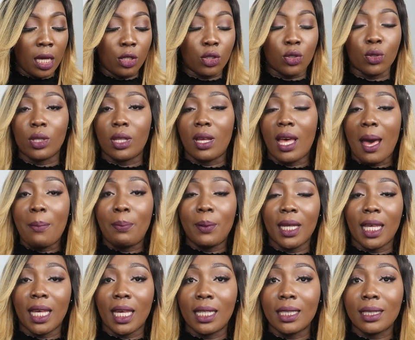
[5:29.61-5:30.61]
So the
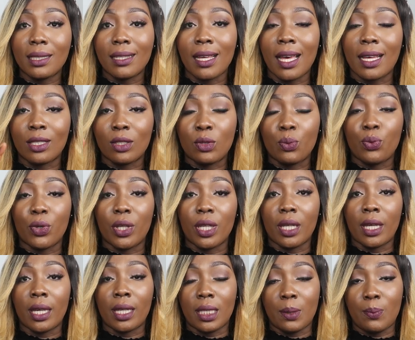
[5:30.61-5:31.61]
applicant has to bring
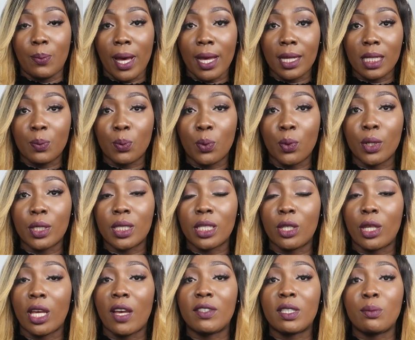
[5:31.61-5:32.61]
his passport, and
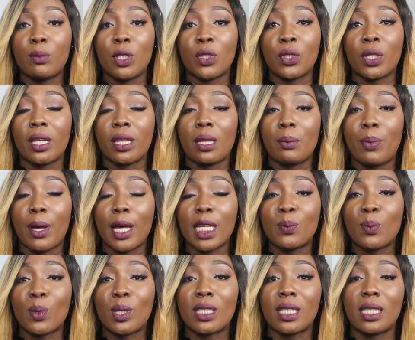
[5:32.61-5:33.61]
you have to make sure that the
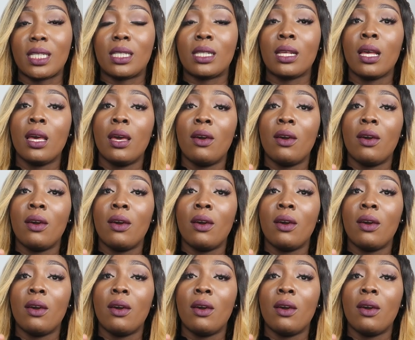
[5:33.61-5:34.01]
passport is